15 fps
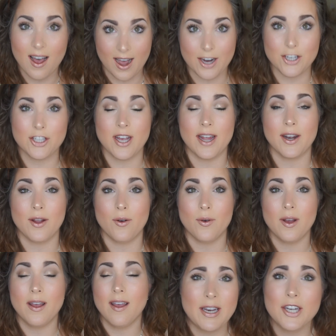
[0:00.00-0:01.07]

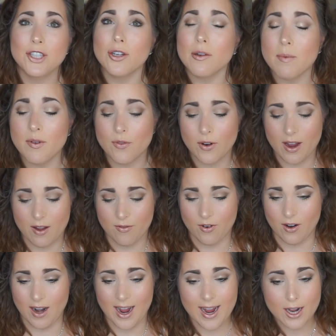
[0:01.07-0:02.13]
eyeshadow. And it took me
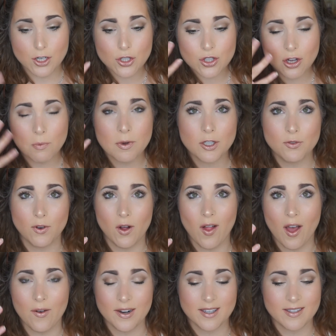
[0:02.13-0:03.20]
forever. I had so much
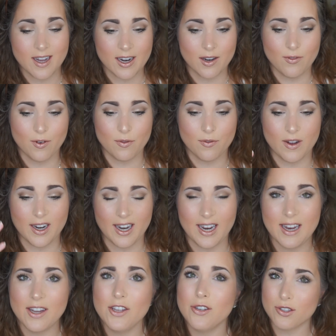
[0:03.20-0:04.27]
fallout, it's not even
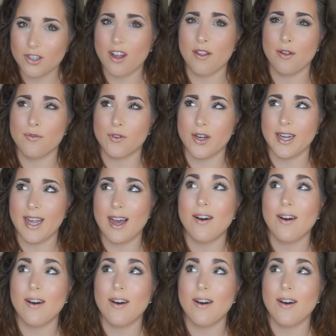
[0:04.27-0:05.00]
funny. You saw the freak